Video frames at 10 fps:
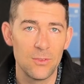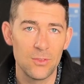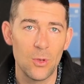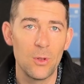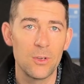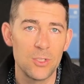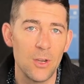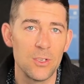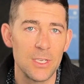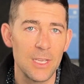solar
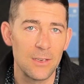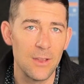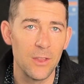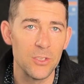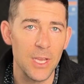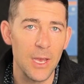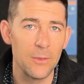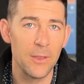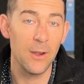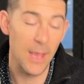charging technology
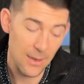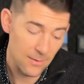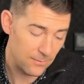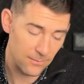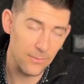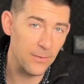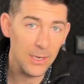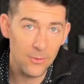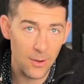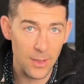out there, and
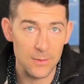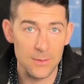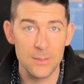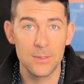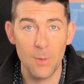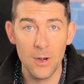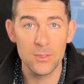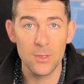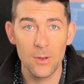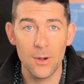Victron's
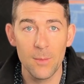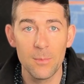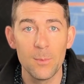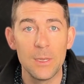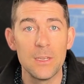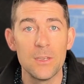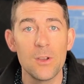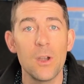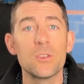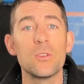SmartSolar MPPT
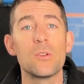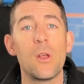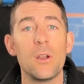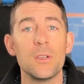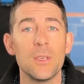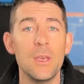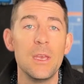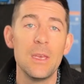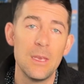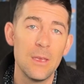charge controllers
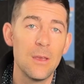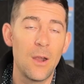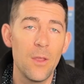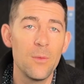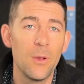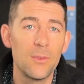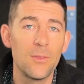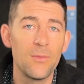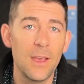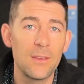are the most
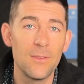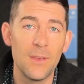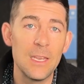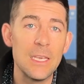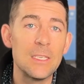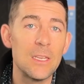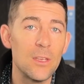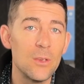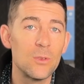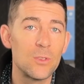effective and easy to
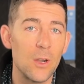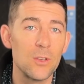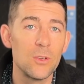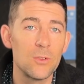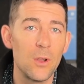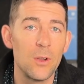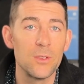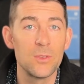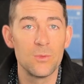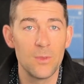use charge
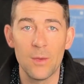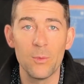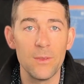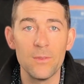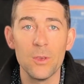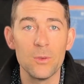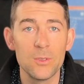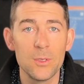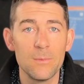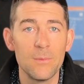controllers that we've used.